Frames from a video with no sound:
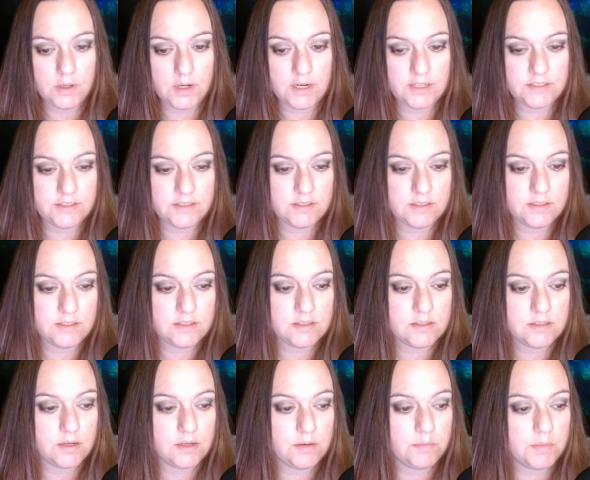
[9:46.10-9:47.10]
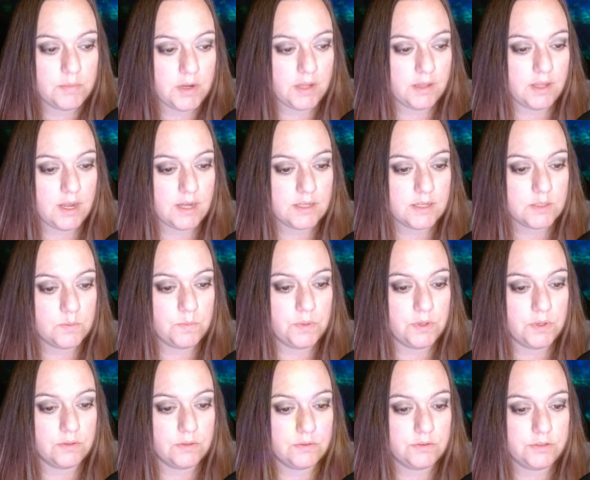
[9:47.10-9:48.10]
I did this in my last
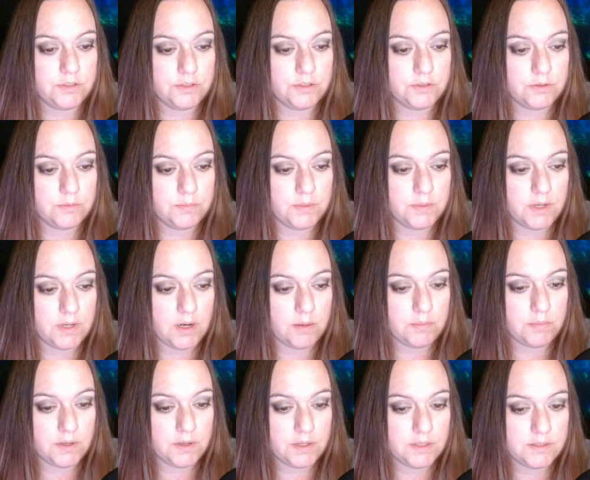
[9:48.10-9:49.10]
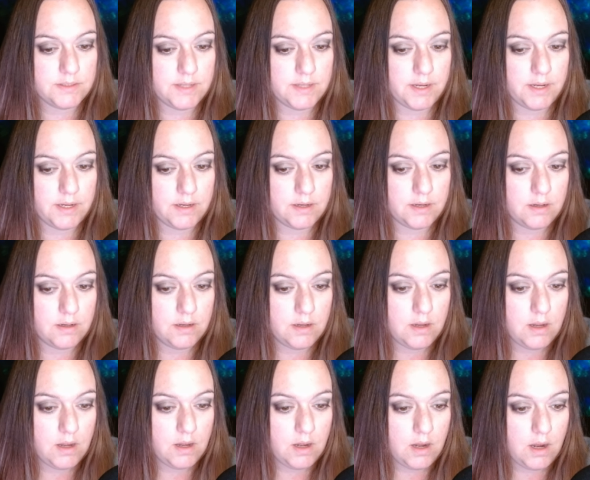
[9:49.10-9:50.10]
build too, but I'm gonna take
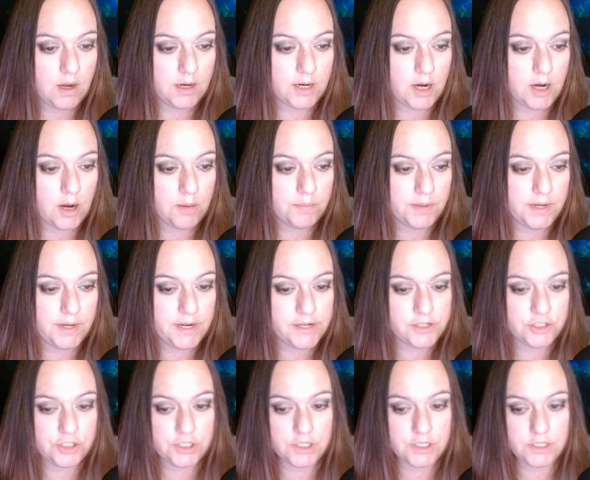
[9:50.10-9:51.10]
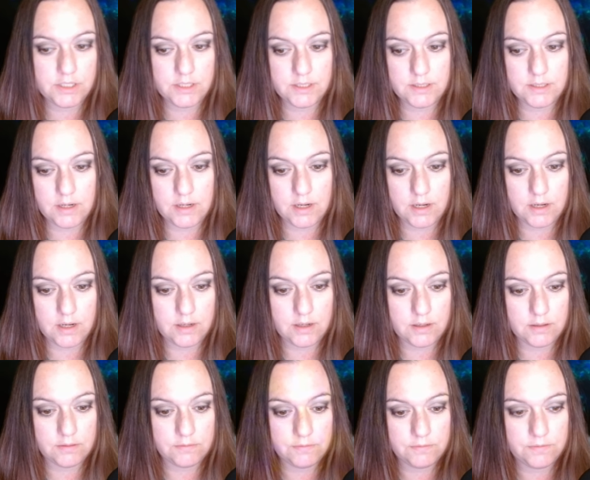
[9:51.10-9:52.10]
a combination
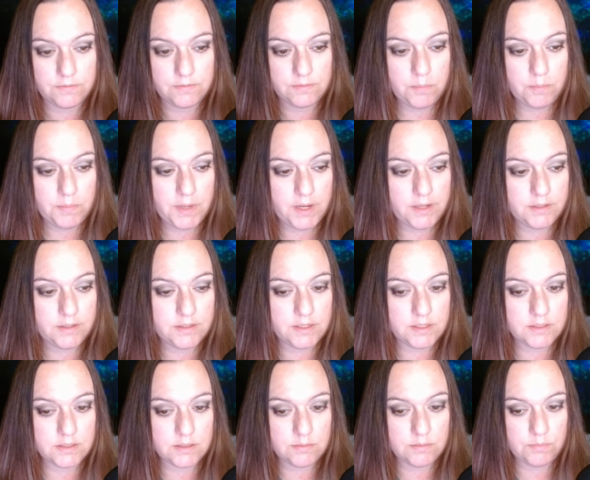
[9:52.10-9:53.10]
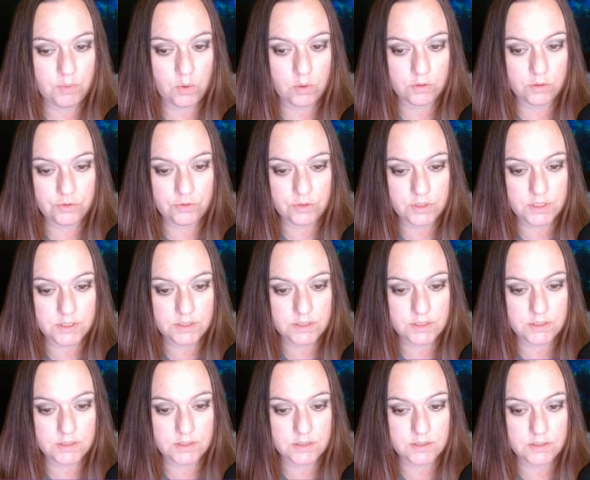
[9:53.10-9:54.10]
of paintings and
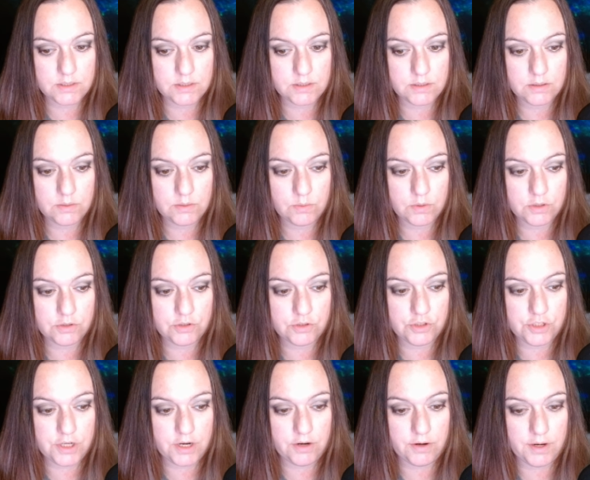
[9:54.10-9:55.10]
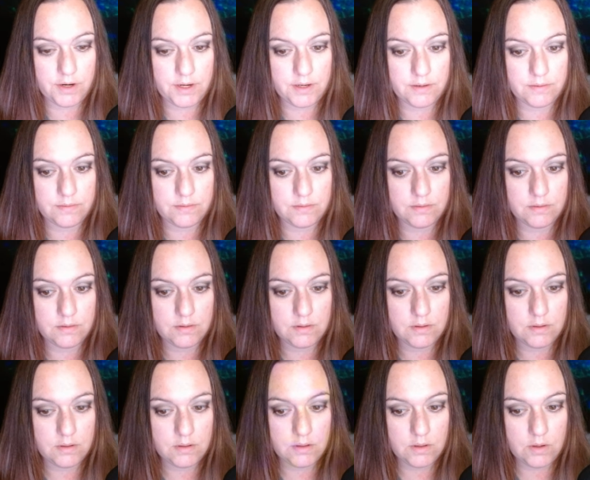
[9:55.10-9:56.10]
portraits. Where's Jerry?
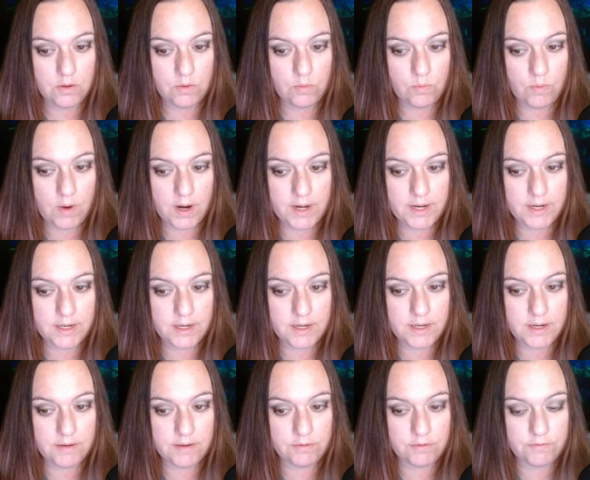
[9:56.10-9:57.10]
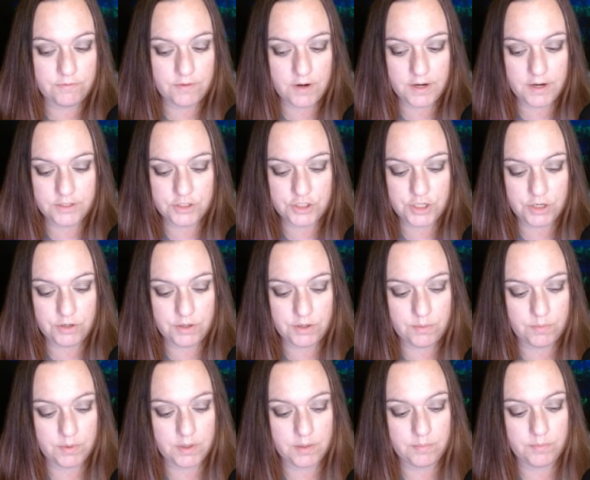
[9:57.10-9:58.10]
Why can I never find Jerry
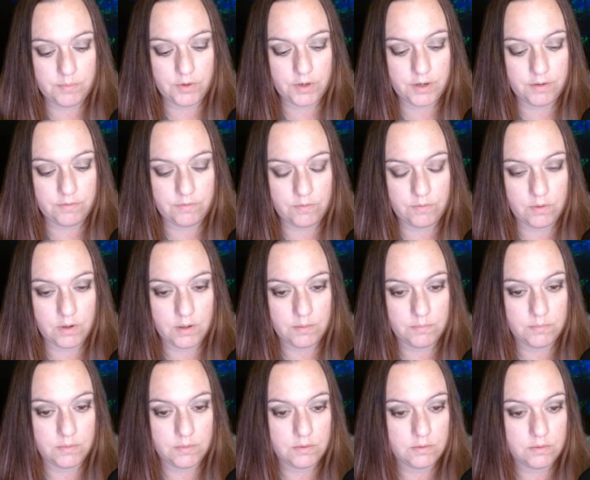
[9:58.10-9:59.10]
when I'm looking for him?